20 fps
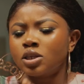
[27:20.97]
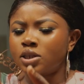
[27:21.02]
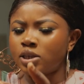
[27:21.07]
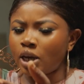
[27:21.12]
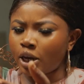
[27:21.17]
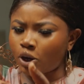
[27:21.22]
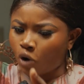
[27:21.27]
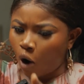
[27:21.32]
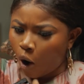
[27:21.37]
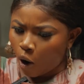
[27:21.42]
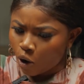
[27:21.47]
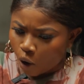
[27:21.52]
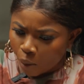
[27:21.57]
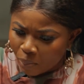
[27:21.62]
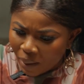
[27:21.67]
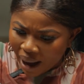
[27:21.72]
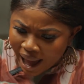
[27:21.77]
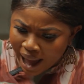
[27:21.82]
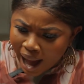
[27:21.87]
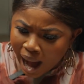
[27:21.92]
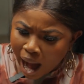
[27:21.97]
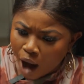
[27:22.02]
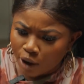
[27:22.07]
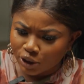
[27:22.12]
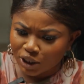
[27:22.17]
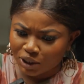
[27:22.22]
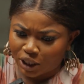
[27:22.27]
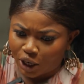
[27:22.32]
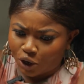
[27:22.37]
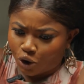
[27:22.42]
Zig go buy
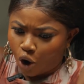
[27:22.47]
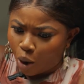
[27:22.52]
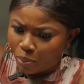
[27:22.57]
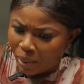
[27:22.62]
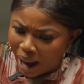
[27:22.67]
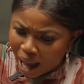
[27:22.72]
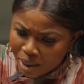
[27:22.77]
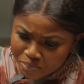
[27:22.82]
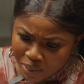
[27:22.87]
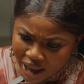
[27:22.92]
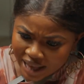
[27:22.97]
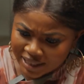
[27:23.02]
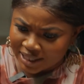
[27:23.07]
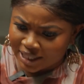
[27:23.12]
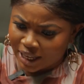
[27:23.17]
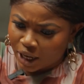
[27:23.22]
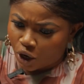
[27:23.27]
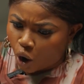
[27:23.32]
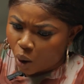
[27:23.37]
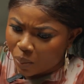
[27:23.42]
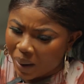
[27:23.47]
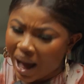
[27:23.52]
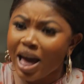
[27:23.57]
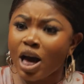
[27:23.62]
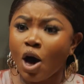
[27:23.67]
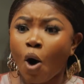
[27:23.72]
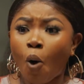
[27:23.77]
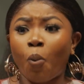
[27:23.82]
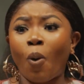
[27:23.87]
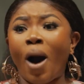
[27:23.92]
house, Zig go buy Benz, Zig go buy.
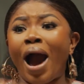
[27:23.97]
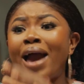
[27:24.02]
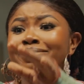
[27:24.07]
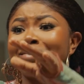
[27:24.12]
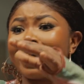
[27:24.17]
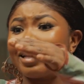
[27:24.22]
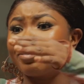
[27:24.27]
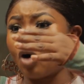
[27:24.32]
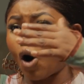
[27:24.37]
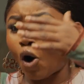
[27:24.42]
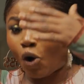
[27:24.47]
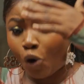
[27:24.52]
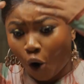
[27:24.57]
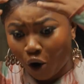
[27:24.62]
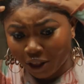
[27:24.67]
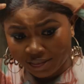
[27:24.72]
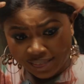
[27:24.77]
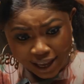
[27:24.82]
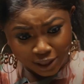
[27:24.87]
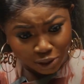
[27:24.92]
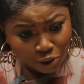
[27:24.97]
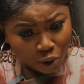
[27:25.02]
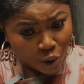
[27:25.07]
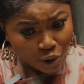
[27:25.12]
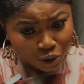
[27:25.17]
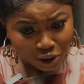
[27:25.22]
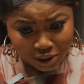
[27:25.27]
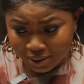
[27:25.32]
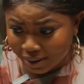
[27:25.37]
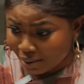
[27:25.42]
Why they no go? They
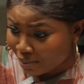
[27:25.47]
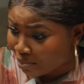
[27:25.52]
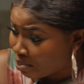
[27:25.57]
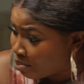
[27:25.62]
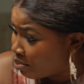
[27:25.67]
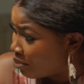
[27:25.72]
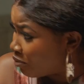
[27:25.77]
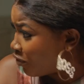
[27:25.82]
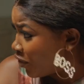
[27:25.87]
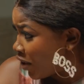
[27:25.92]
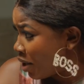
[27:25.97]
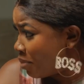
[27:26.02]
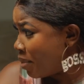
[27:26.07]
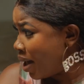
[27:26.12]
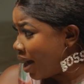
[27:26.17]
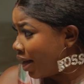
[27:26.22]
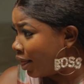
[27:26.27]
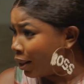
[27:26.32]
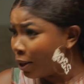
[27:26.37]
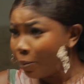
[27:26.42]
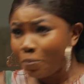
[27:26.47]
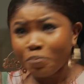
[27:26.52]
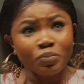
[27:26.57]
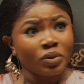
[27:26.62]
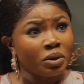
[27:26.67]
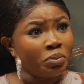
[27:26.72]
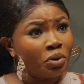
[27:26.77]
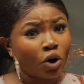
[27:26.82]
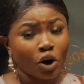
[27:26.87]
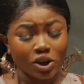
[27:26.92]
do female,
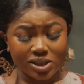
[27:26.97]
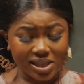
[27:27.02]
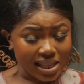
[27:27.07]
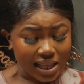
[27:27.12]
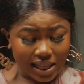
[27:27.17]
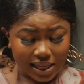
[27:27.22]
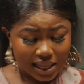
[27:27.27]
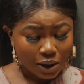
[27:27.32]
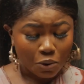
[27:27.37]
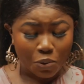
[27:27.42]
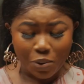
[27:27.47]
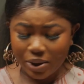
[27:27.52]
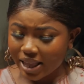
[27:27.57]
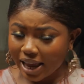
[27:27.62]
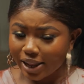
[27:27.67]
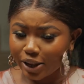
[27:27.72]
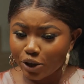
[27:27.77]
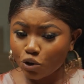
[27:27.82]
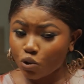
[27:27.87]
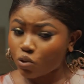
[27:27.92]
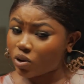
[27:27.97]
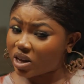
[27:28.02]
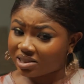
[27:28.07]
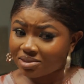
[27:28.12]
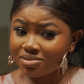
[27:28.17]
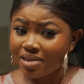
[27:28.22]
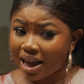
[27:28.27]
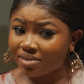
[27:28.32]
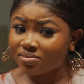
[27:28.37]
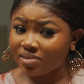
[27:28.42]
because no, we telling you
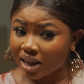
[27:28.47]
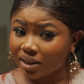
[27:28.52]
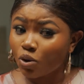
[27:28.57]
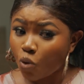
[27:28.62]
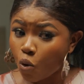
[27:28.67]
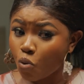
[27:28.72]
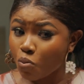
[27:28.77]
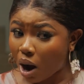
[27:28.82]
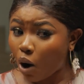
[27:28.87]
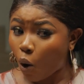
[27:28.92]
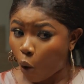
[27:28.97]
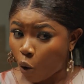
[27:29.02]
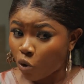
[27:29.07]
it's like now the woman